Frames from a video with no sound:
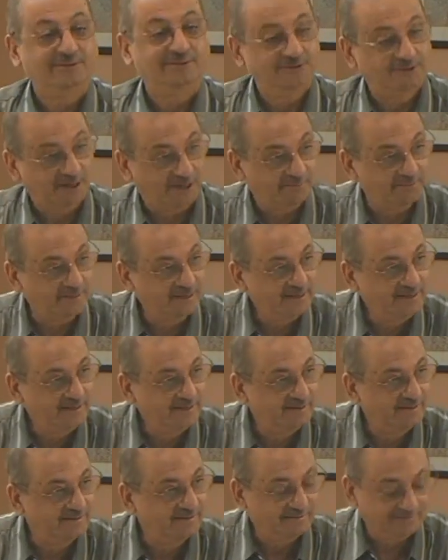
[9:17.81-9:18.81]

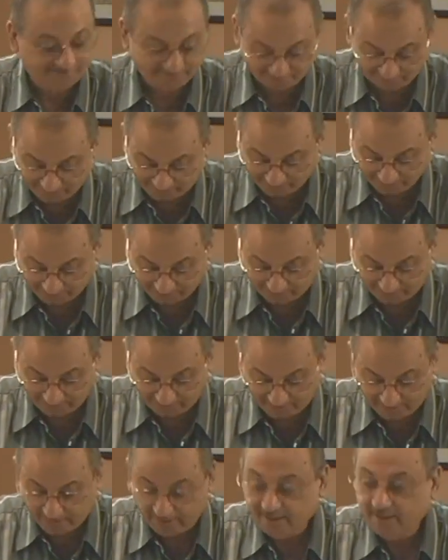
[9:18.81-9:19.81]
jamilun, mashallah.
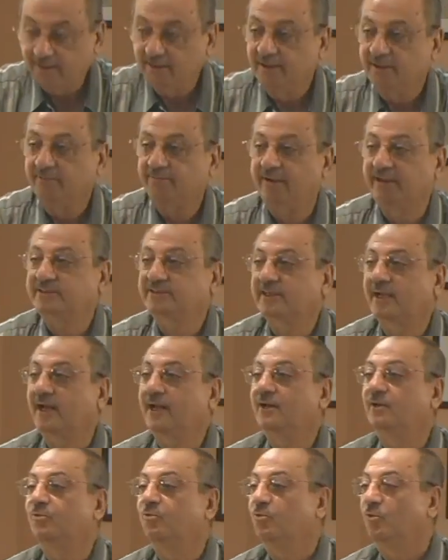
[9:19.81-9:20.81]
If I say
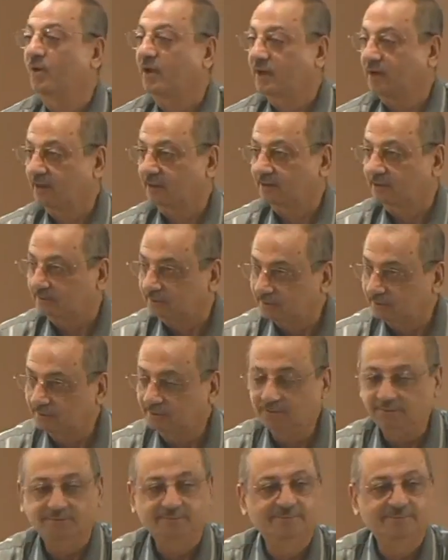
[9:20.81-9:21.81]
al-waraku,